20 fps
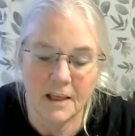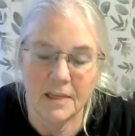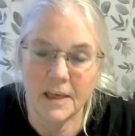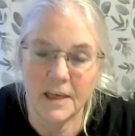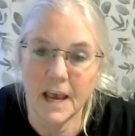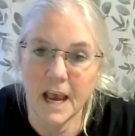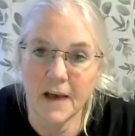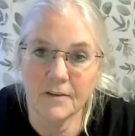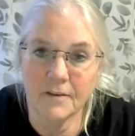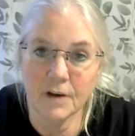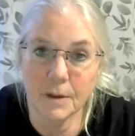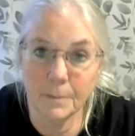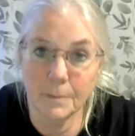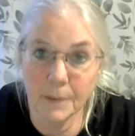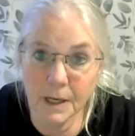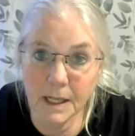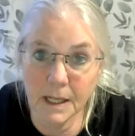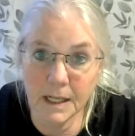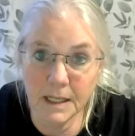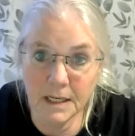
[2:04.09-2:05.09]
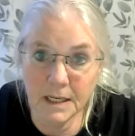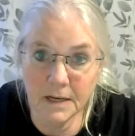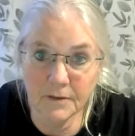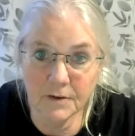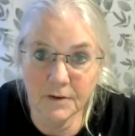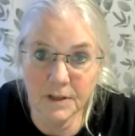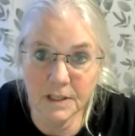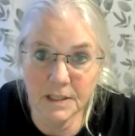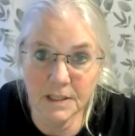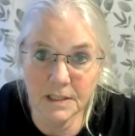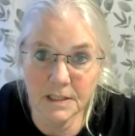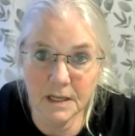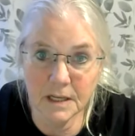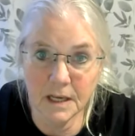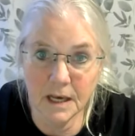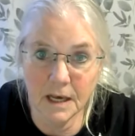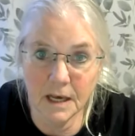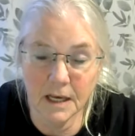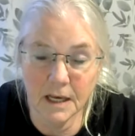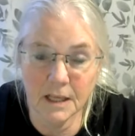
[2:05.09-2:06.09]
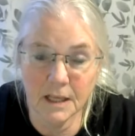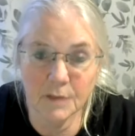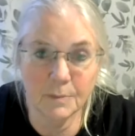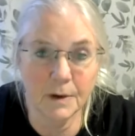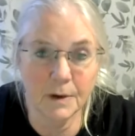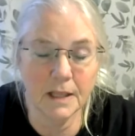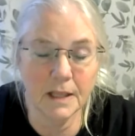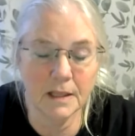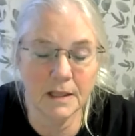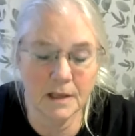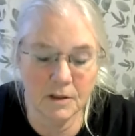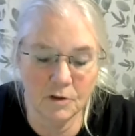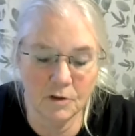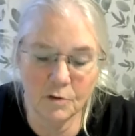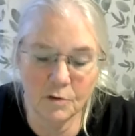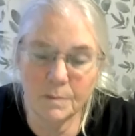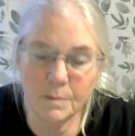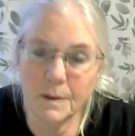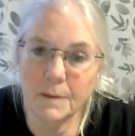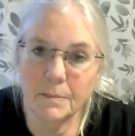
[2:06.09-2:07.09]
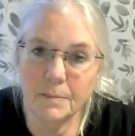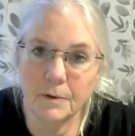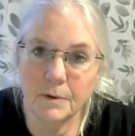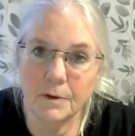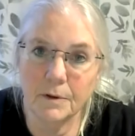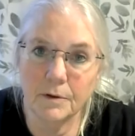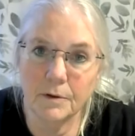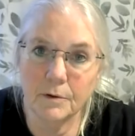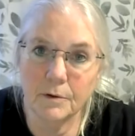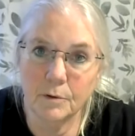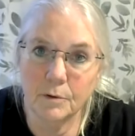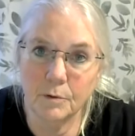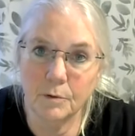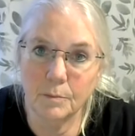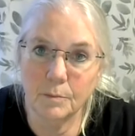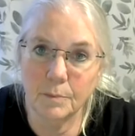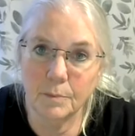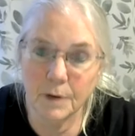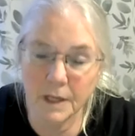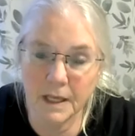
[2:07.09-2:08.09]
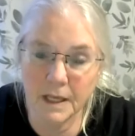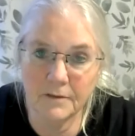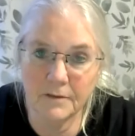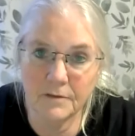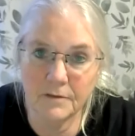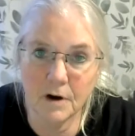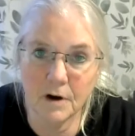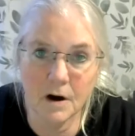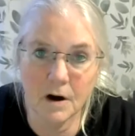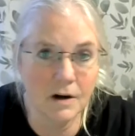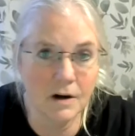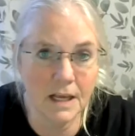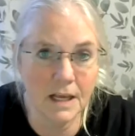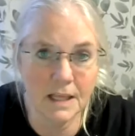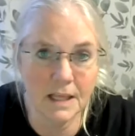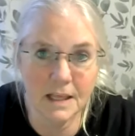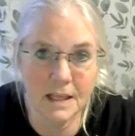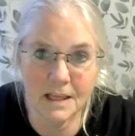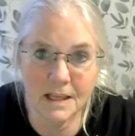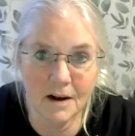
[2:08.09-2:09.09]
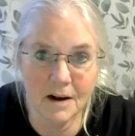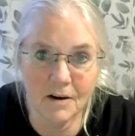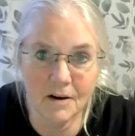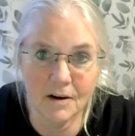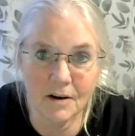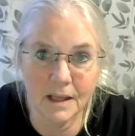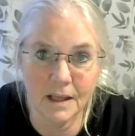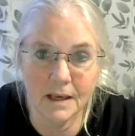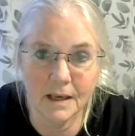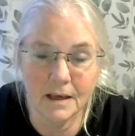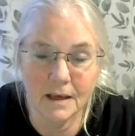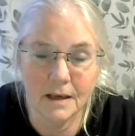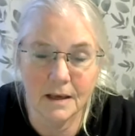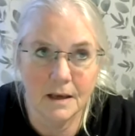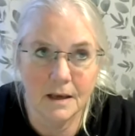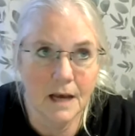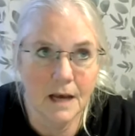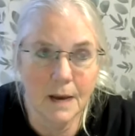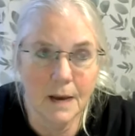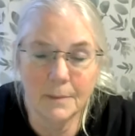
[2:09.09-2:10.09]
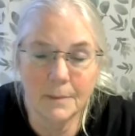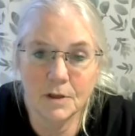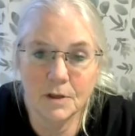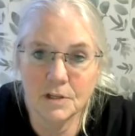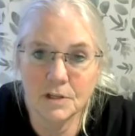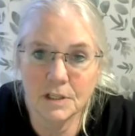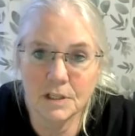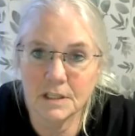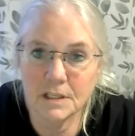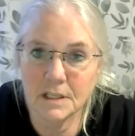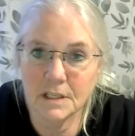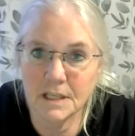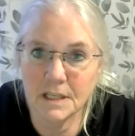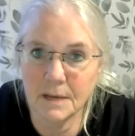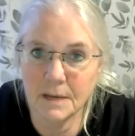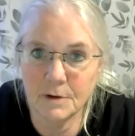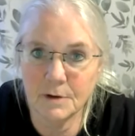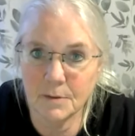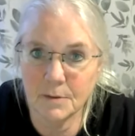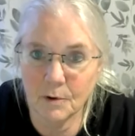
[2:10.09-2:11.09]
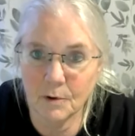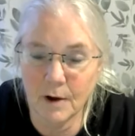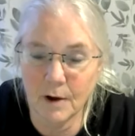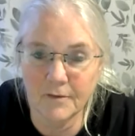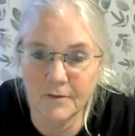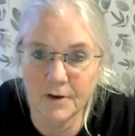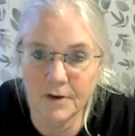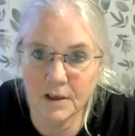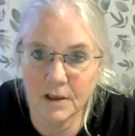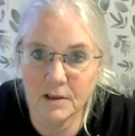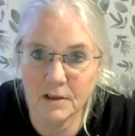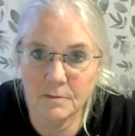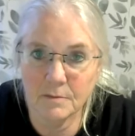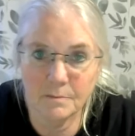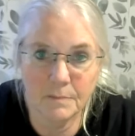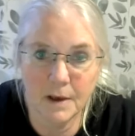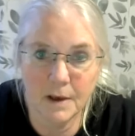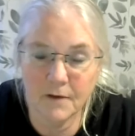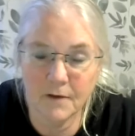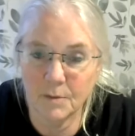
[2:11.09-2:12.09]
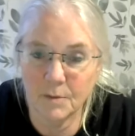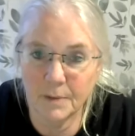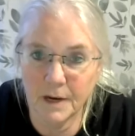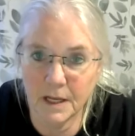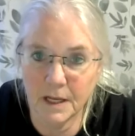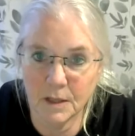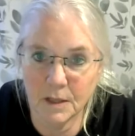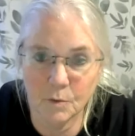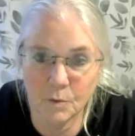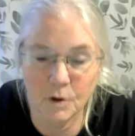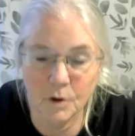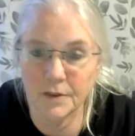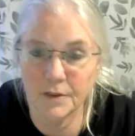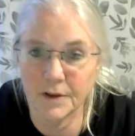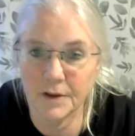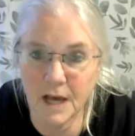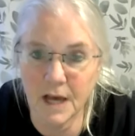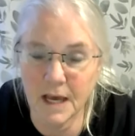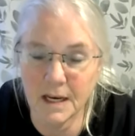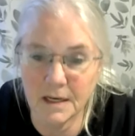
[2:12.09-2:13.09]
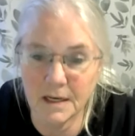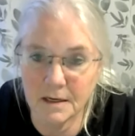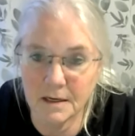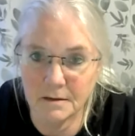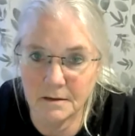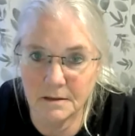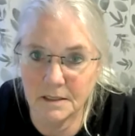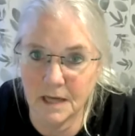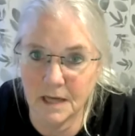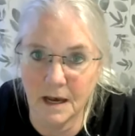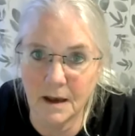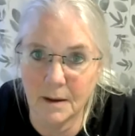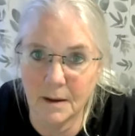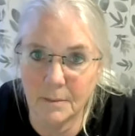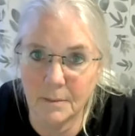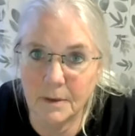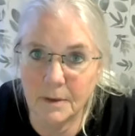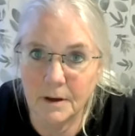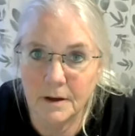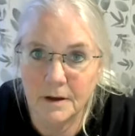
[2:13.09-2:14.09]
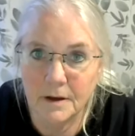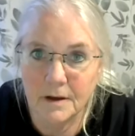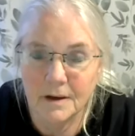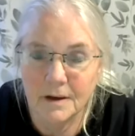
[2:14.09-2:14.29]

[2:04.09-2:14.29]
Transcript: They have a completely different experience. And those people who believe aren't necessarily, I mean, they're just the same demographic as everybody in the world. They're not dumb.